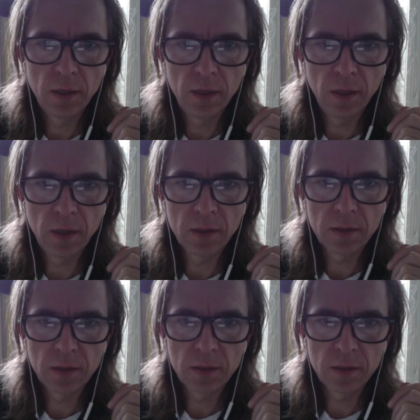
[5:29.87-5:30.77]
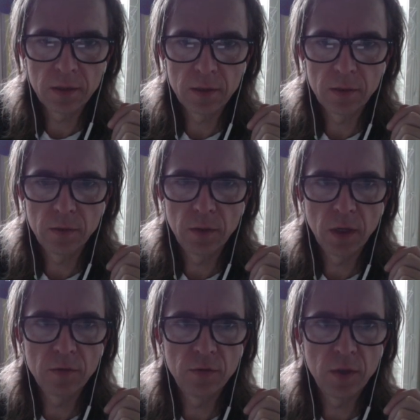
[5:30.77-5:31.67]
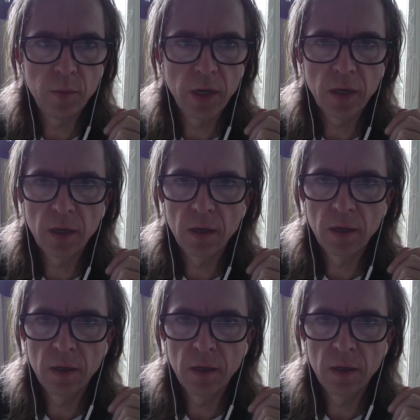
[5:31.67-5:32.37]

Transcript: Yes, we got feedback.